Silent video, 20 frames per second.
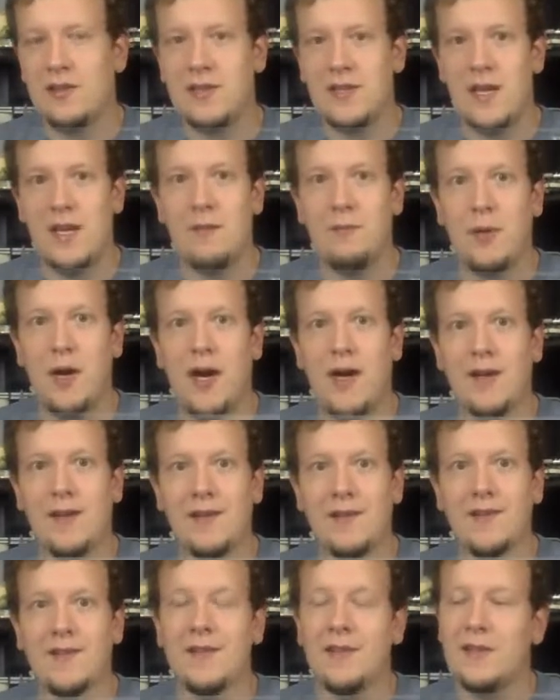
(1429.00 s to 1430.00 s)
dead
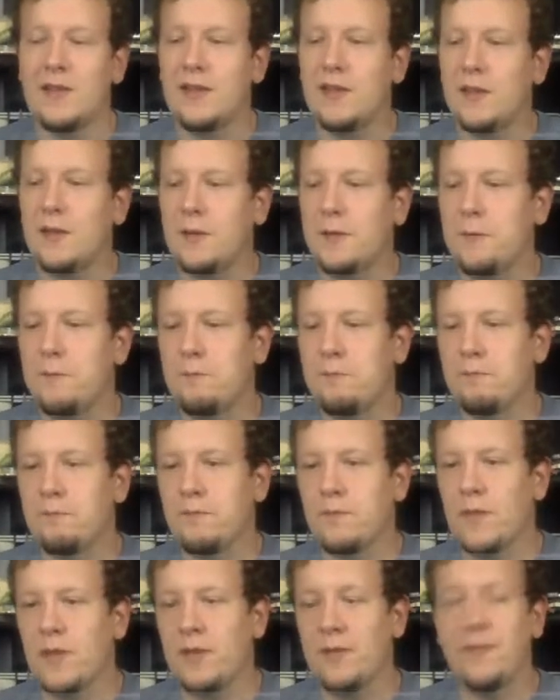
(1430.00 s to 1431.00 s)
bodies.
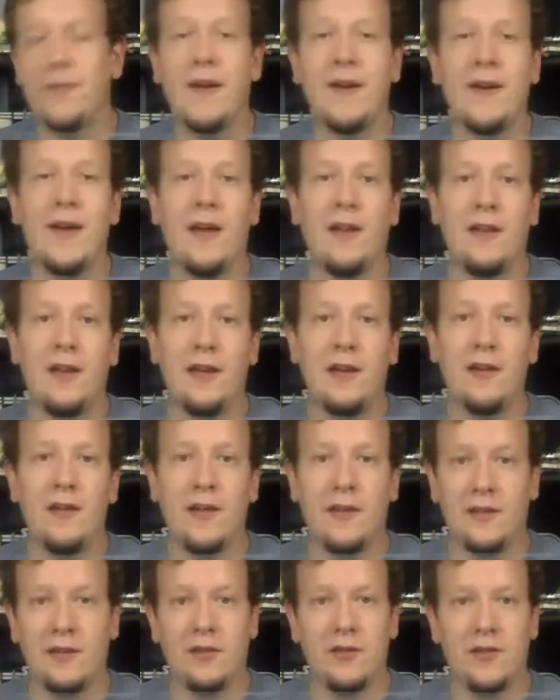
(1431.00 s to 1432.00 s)
And find out later
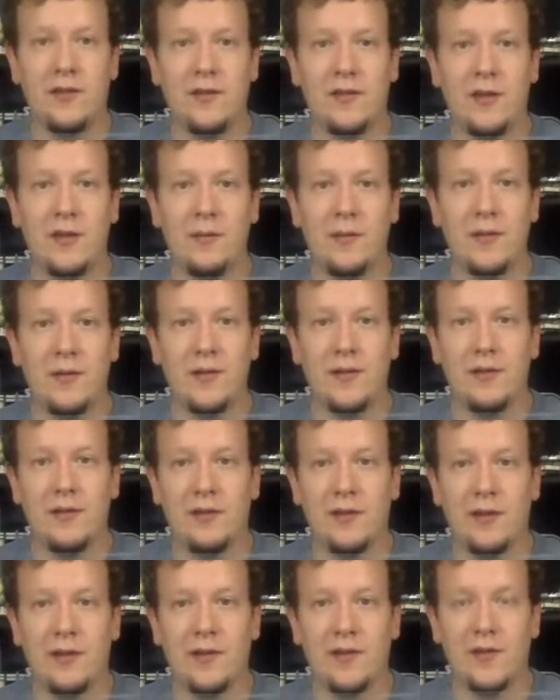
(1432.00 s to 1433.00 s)
that they're just dummies and
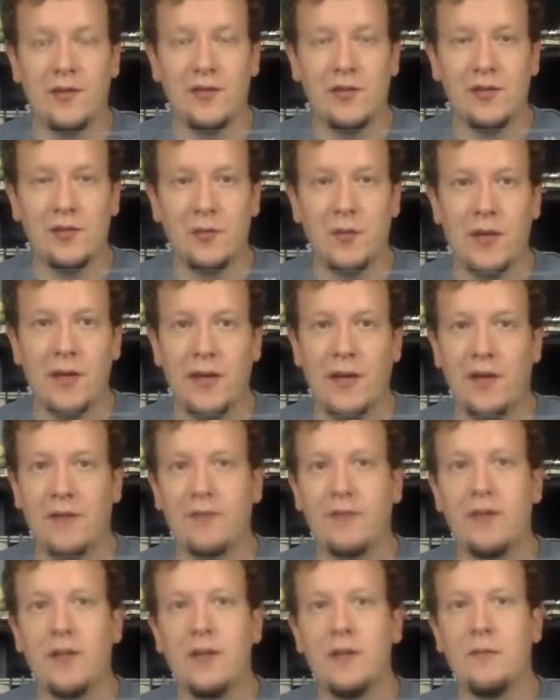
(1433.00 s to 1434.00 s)
the cousins just ran off.
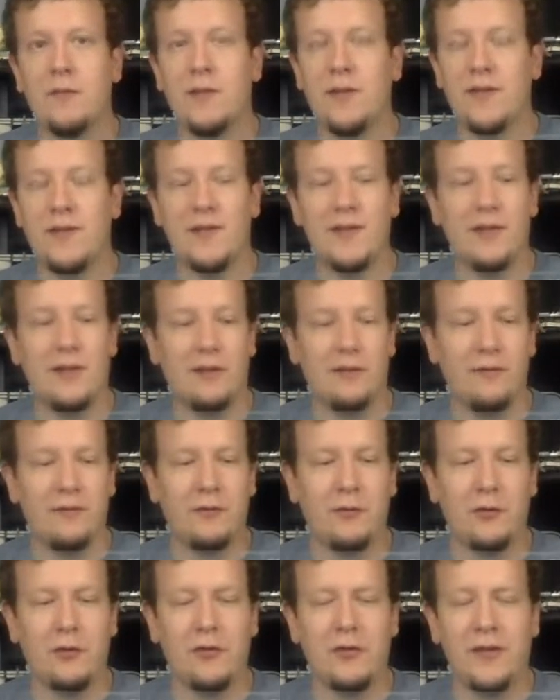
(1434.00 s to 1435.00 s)
But still,
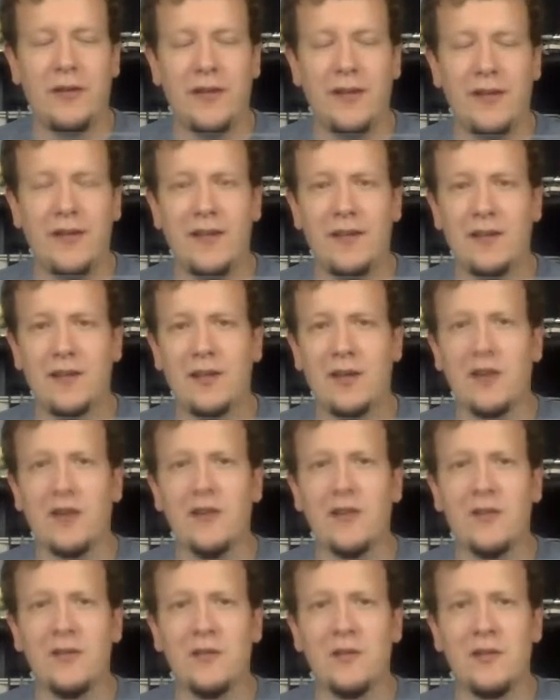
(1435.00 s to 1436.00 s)
for a
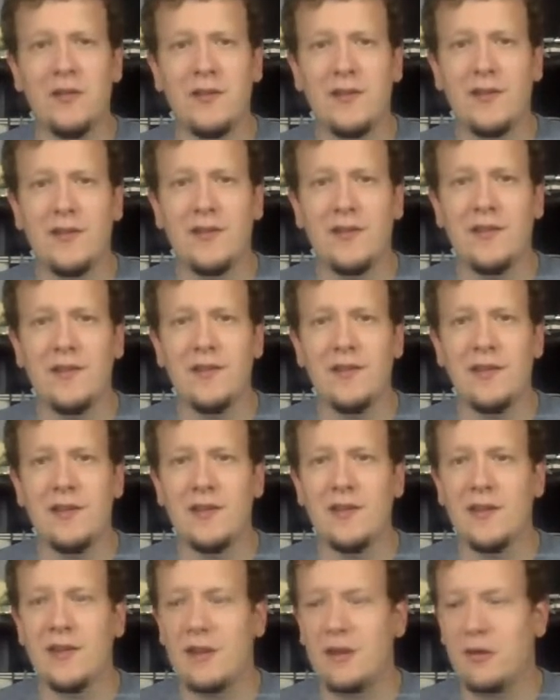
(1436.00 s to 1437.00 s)
cartoon in the
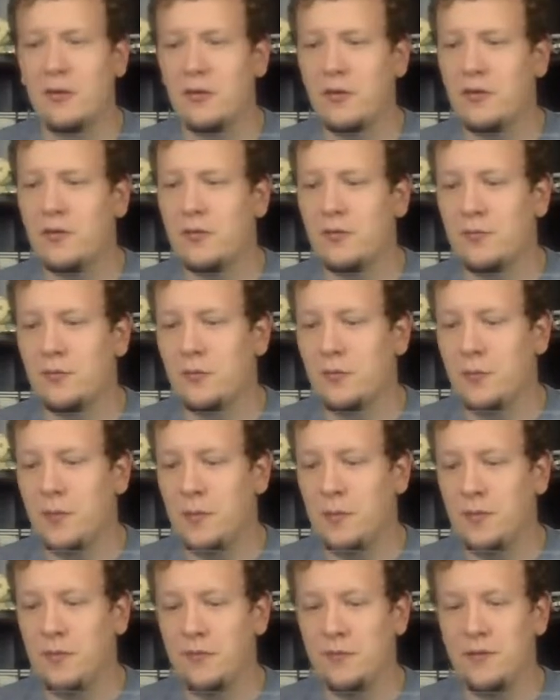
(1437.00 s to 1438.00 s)
60s, I always
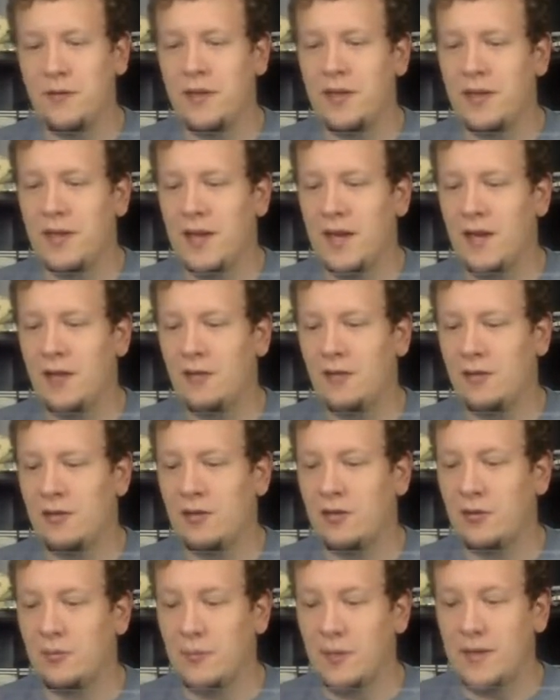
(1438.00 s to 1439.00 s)
remember freaking out a
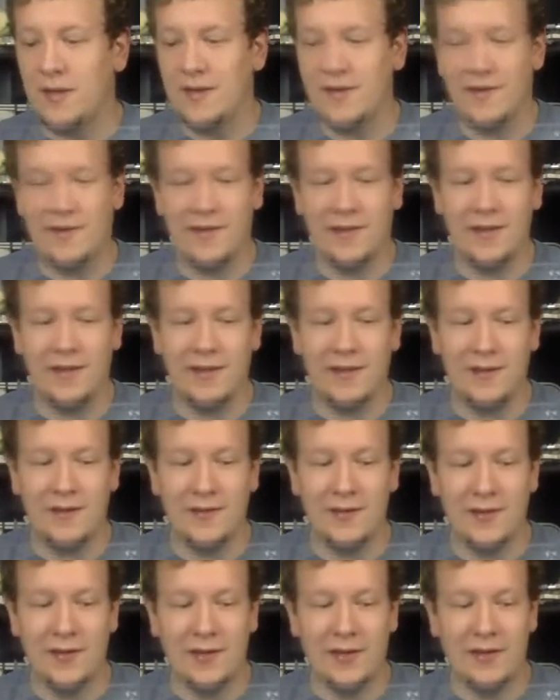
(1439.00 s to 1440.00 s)
little bit as a kid. It's like,